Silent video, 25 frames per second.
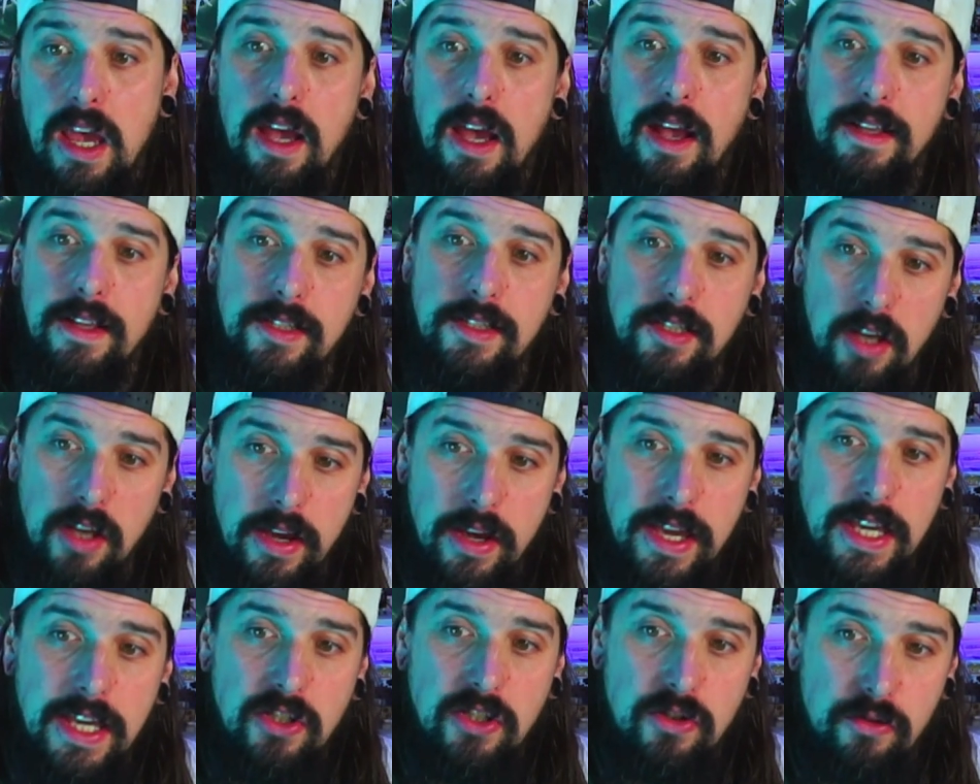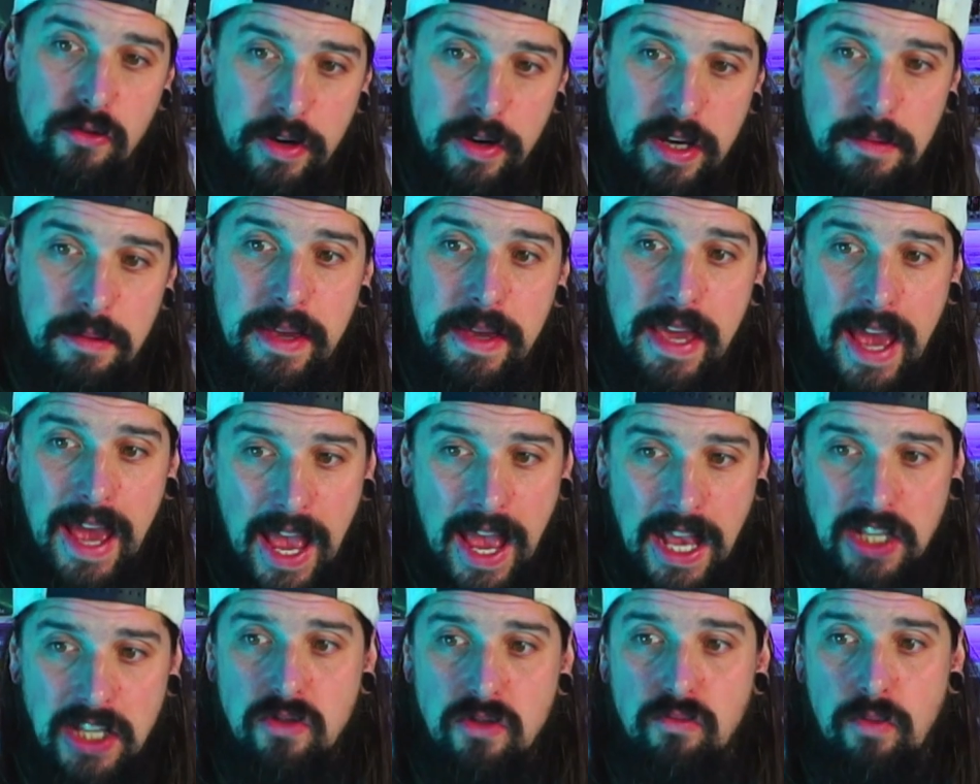And psychic scream
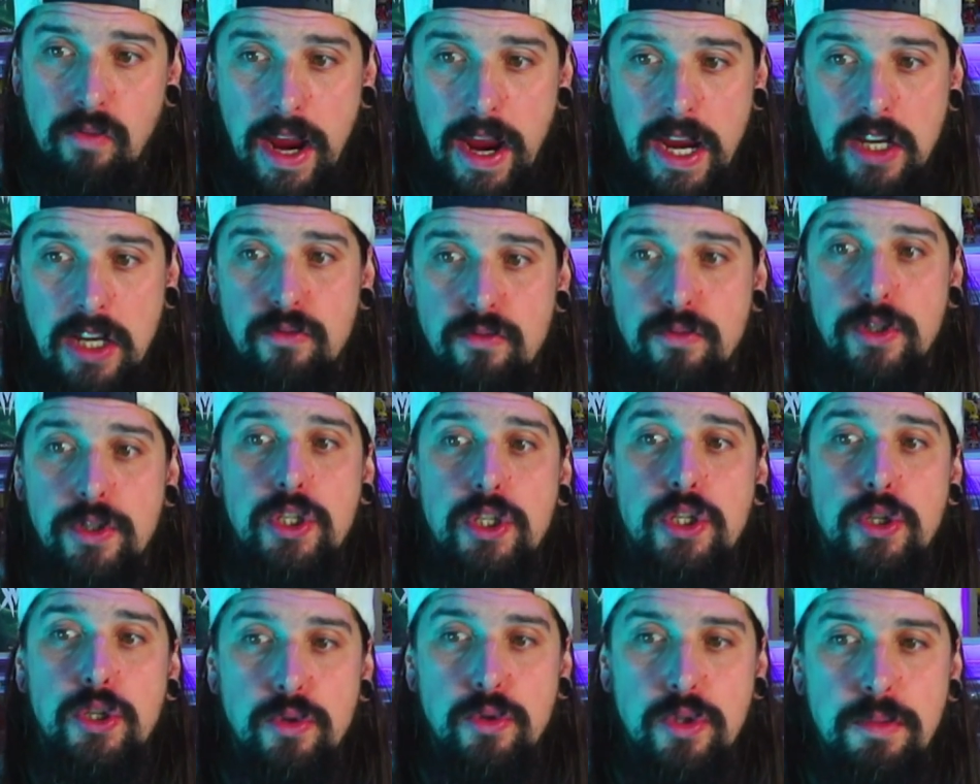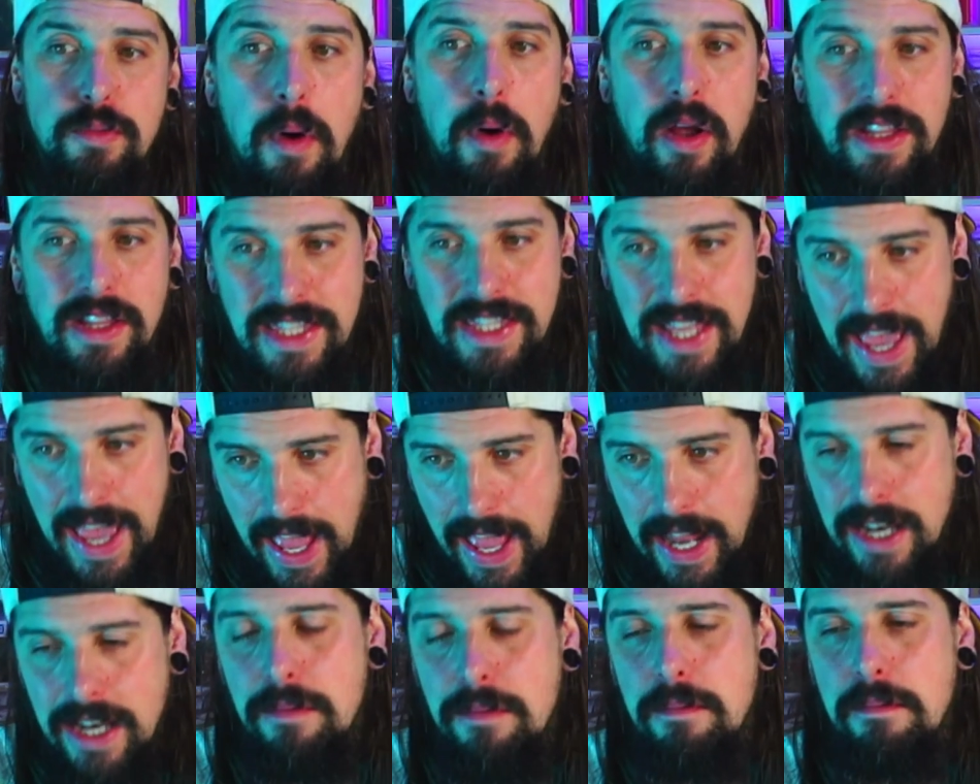cast range reduced by
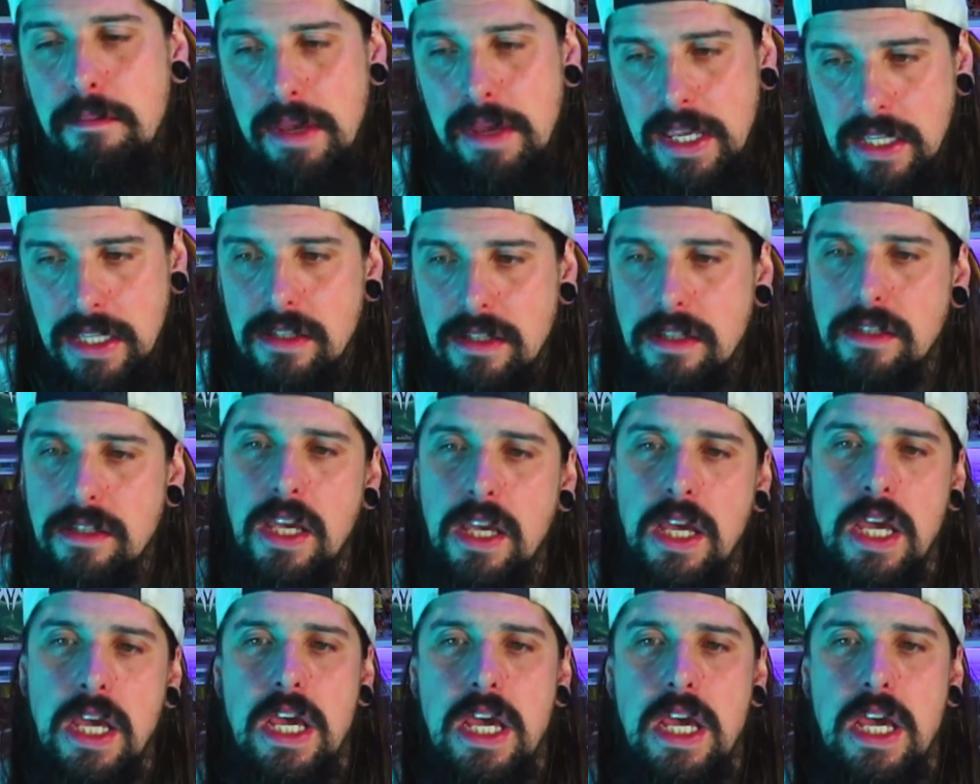10 meters.